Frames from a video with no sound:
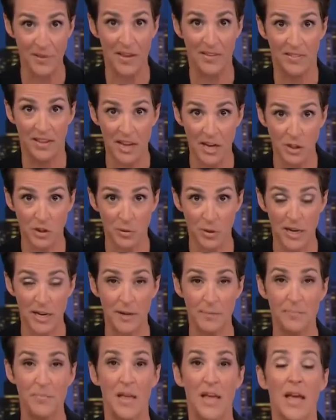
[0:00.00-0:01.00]
in the
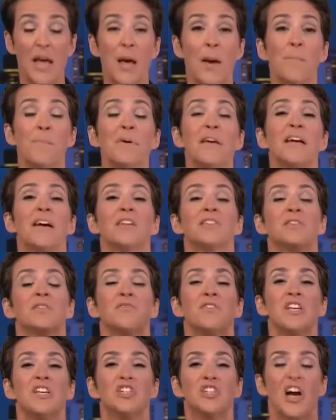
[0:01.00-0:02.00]
country because
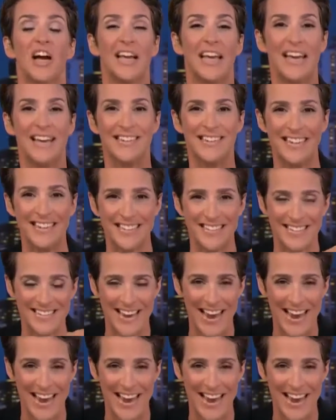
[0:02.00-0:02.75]
of the gigantic